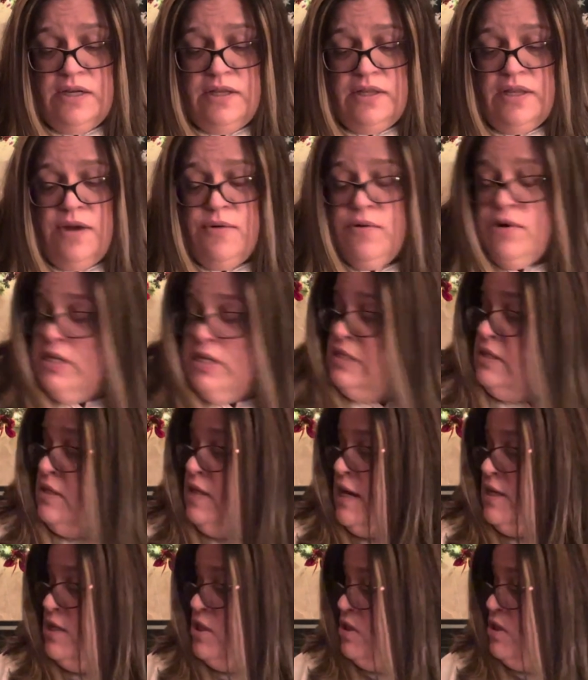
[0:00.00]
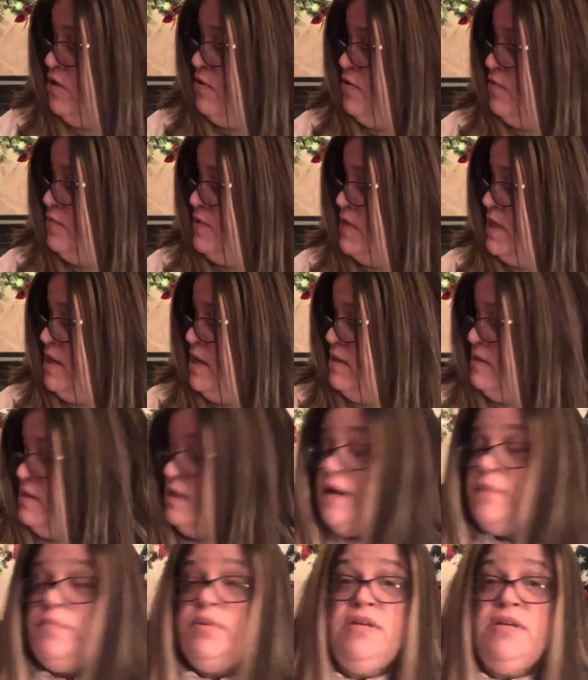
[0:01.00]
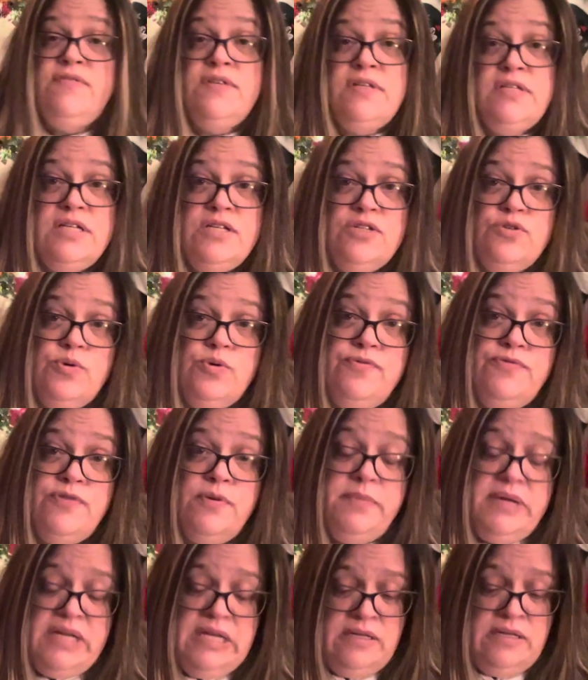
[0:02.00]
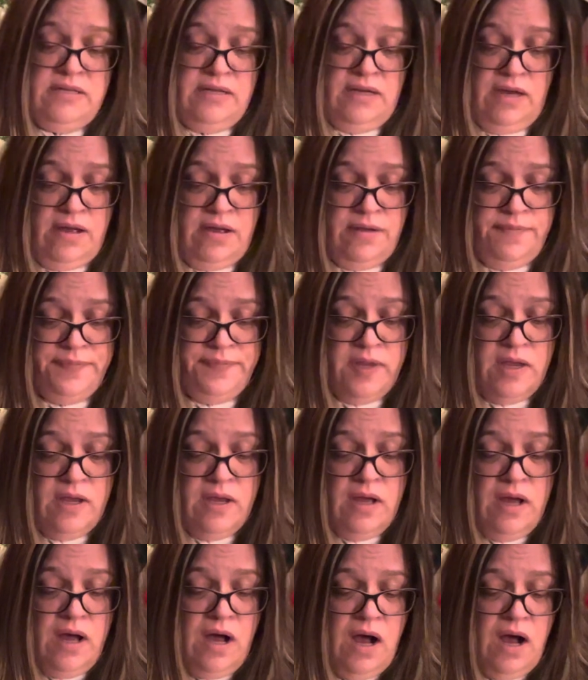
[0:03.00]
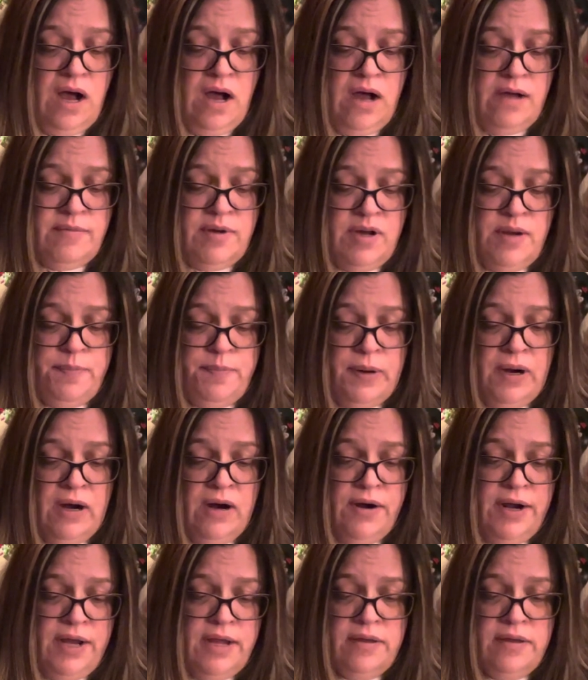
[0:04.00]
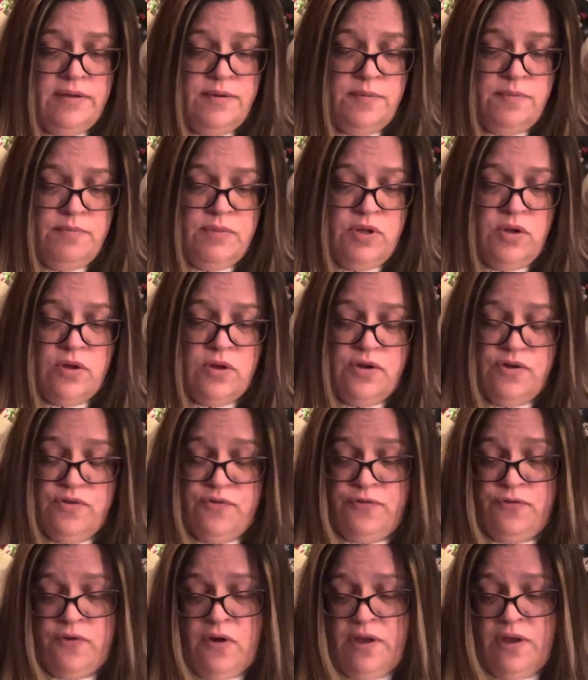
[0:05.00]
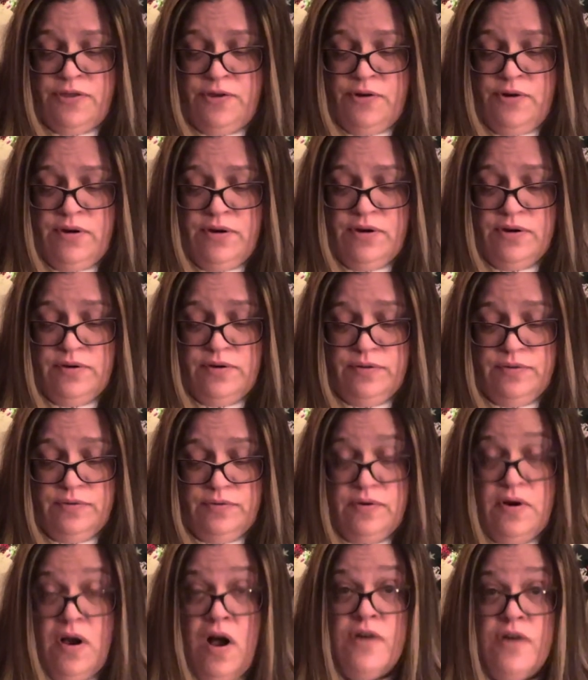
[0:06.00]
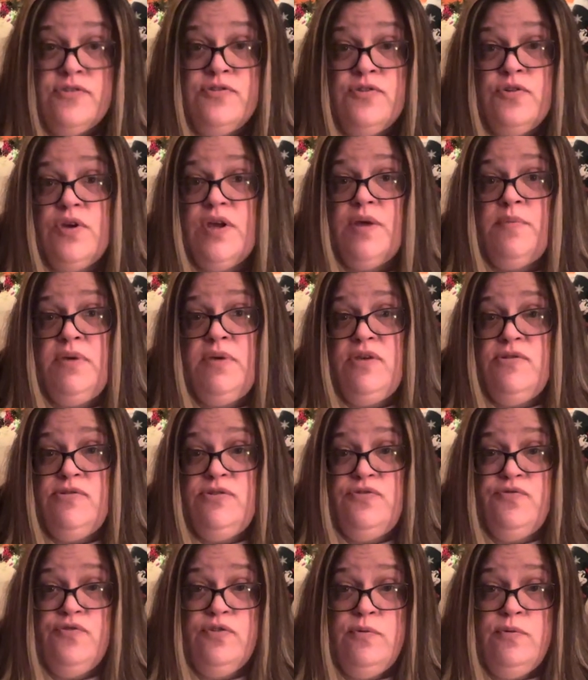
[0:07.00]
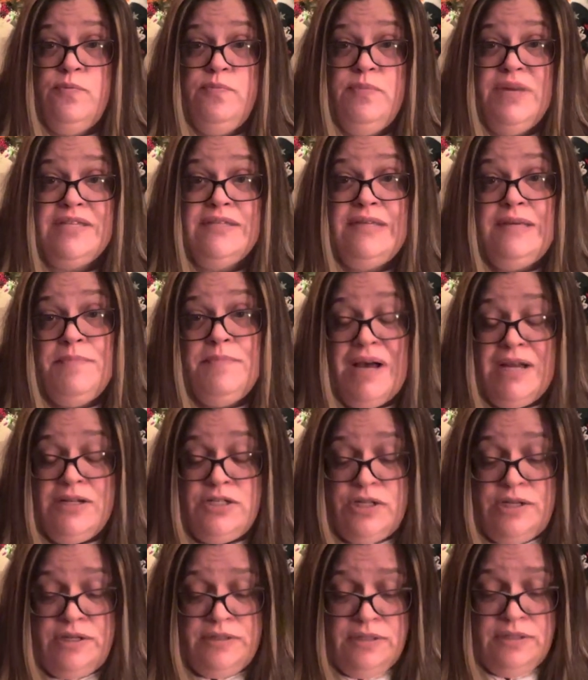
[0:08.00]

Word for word: They were a selection of teas, and I believe the teas are from India. Um, Apari milk frother also can be used for mixing matcha.